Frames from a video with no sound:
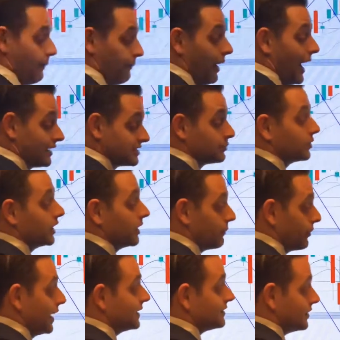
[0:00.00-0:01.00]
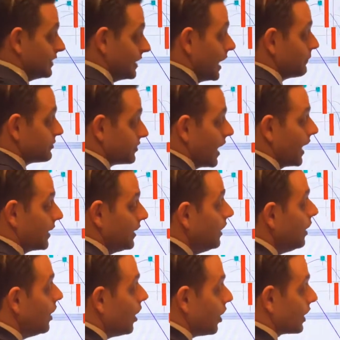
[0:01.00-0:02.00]
possibly a break to the upside.
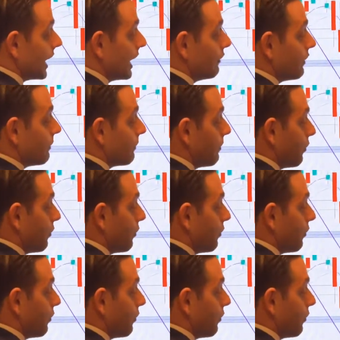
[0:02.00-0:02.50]
Okay,